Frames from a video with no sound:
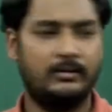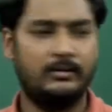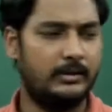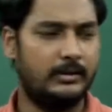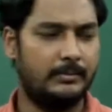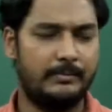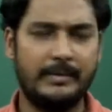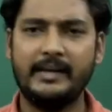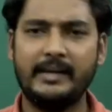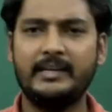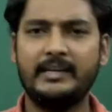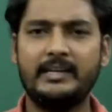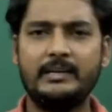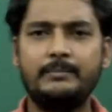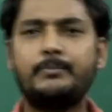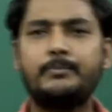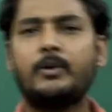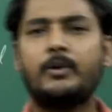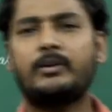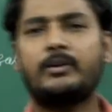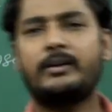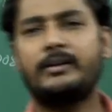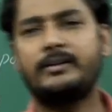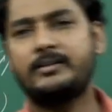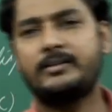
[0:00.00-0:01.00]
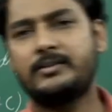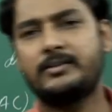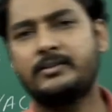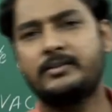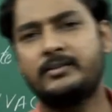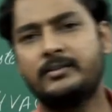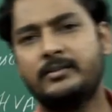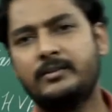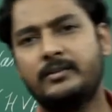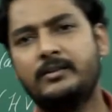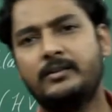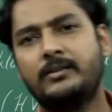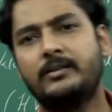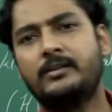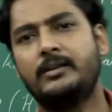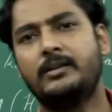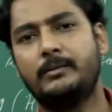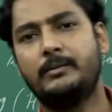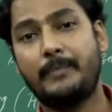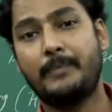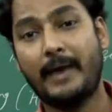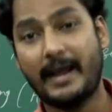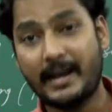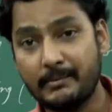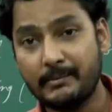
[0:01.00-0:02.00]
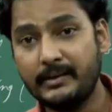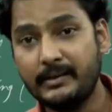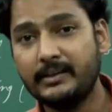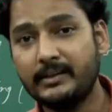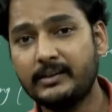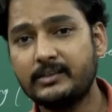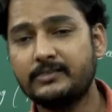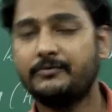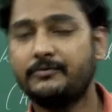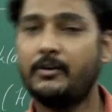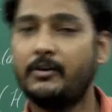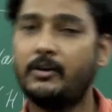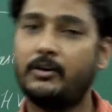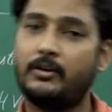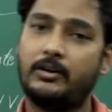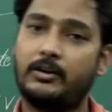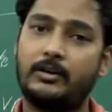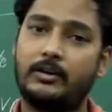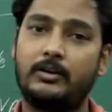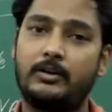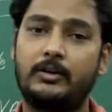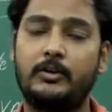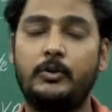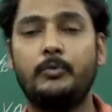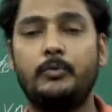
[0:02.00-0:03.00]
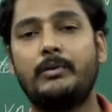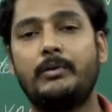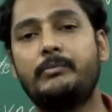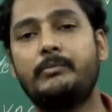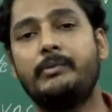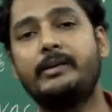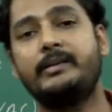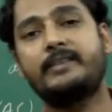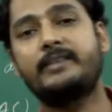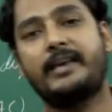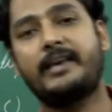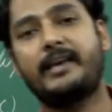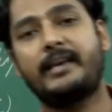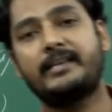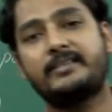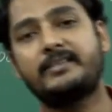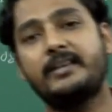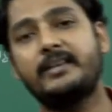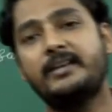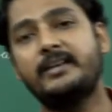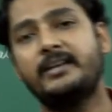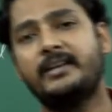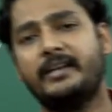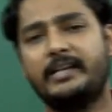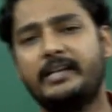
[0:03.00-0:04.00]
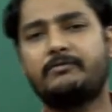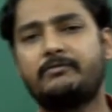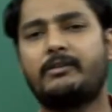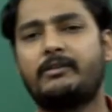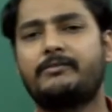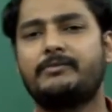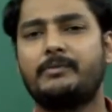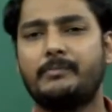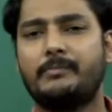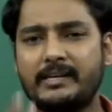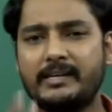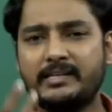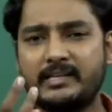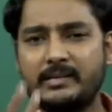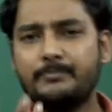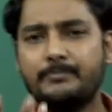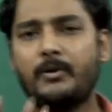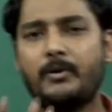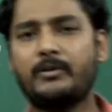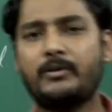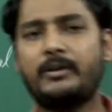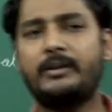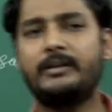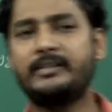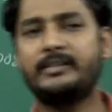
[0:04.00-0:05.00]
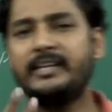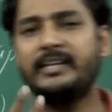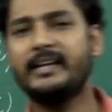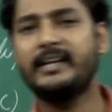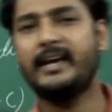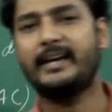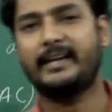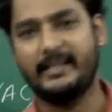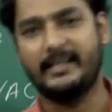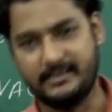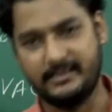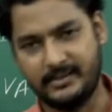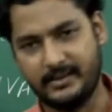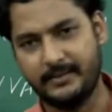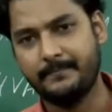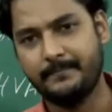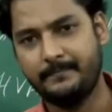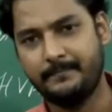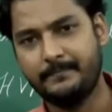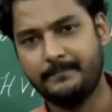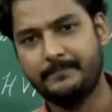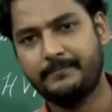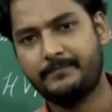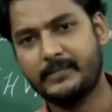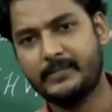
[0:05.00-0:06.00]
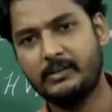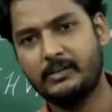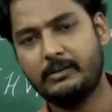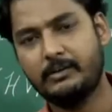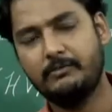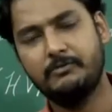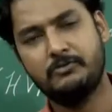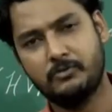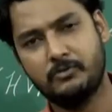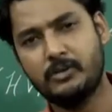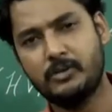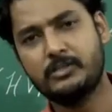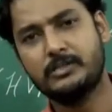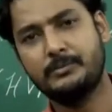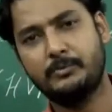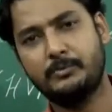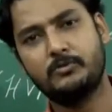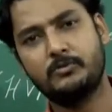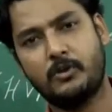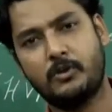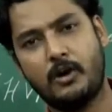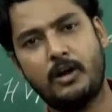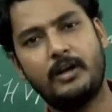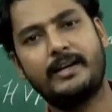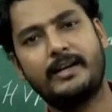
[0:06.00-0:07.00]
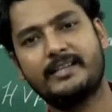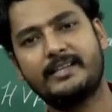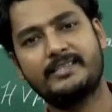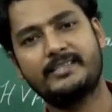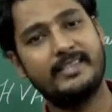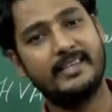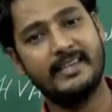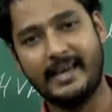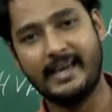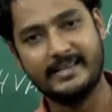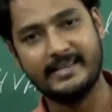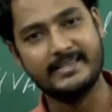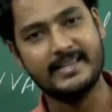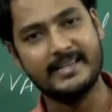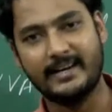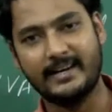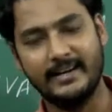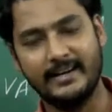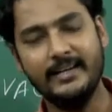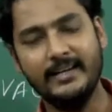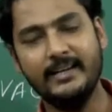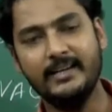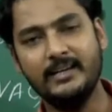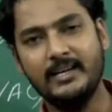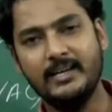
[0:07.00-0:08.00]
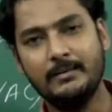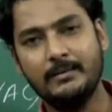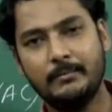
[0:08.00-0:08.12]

the main important parameters for human beings, I can say. It's one of the most important thing, I can say. Okay, we should not supposed to call it as thing exactly,